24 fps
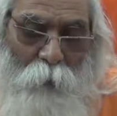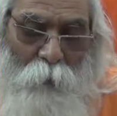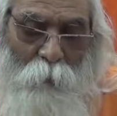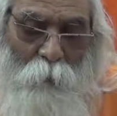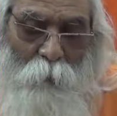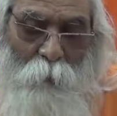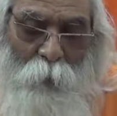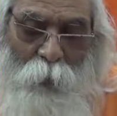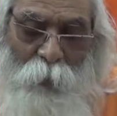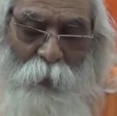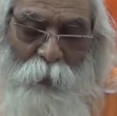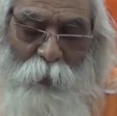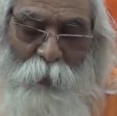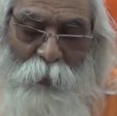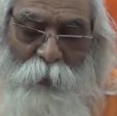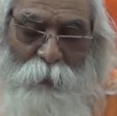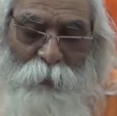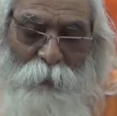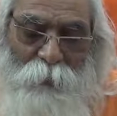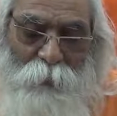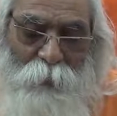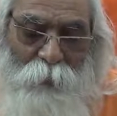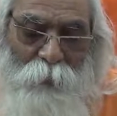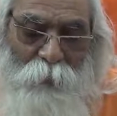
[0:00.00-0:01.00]
by
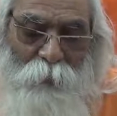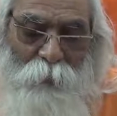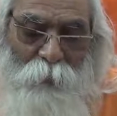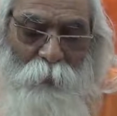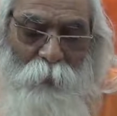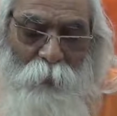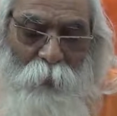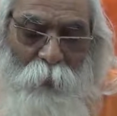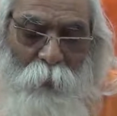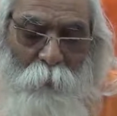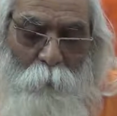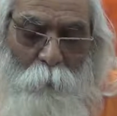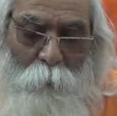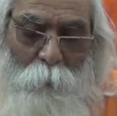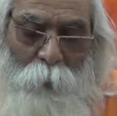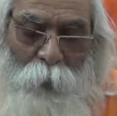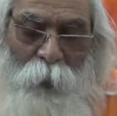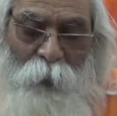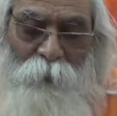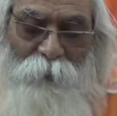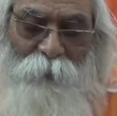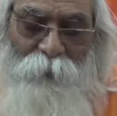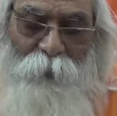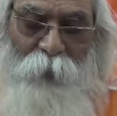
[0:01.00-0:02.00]
this
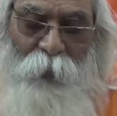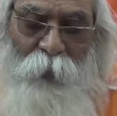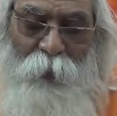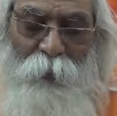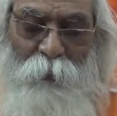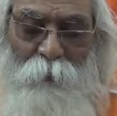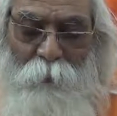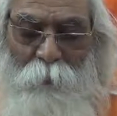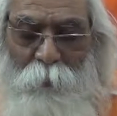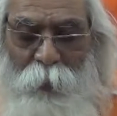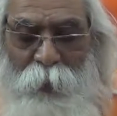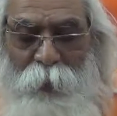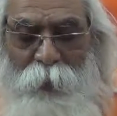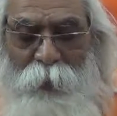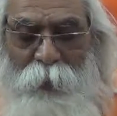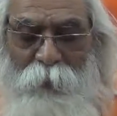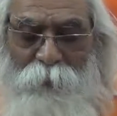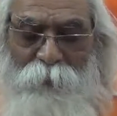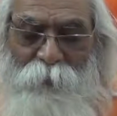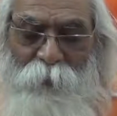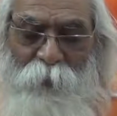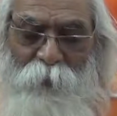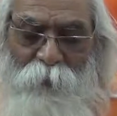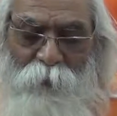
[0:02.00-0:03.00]
plus and
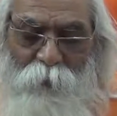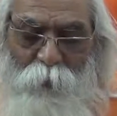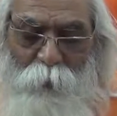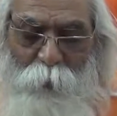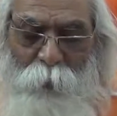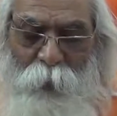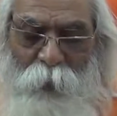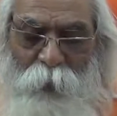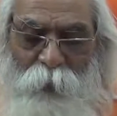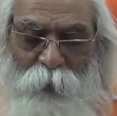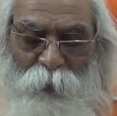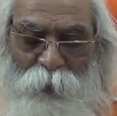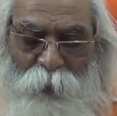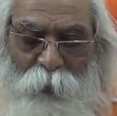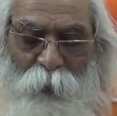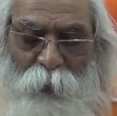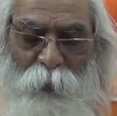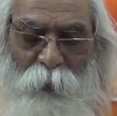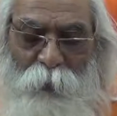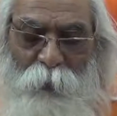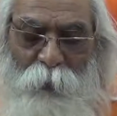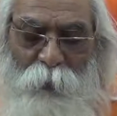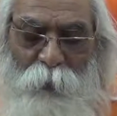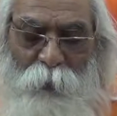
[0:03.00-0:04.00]
minus
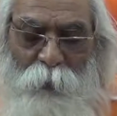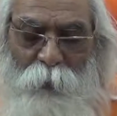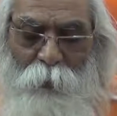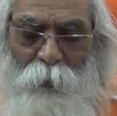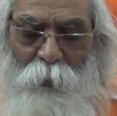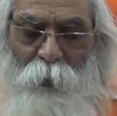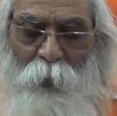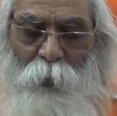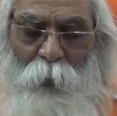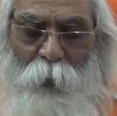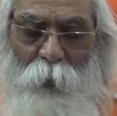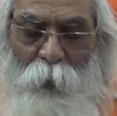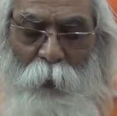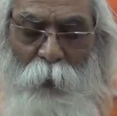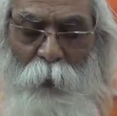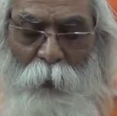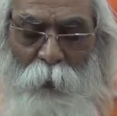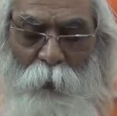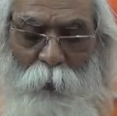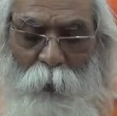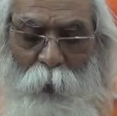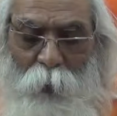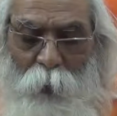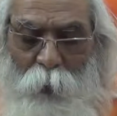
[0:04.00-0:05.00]
inspiration,
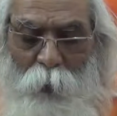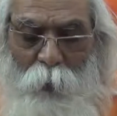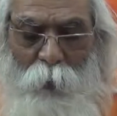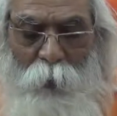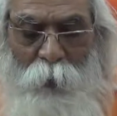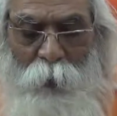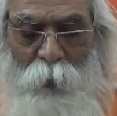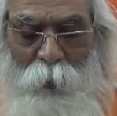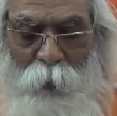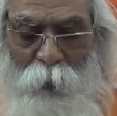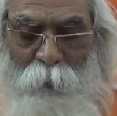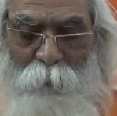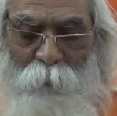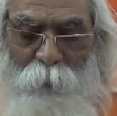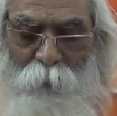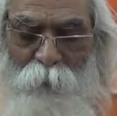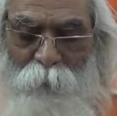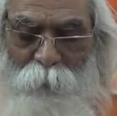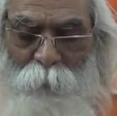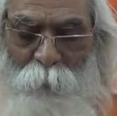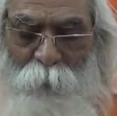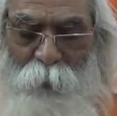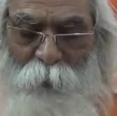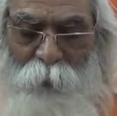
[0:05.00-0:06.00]
hate or love
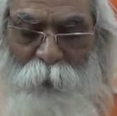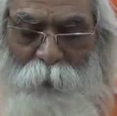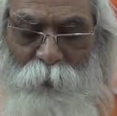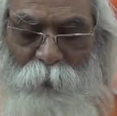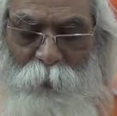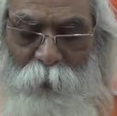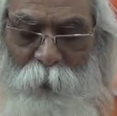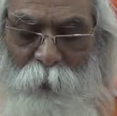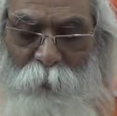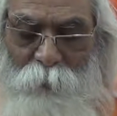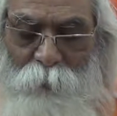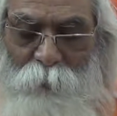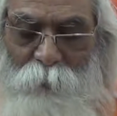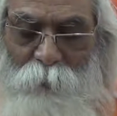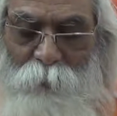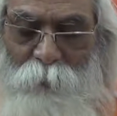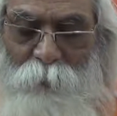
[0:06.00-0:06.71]
inspiration,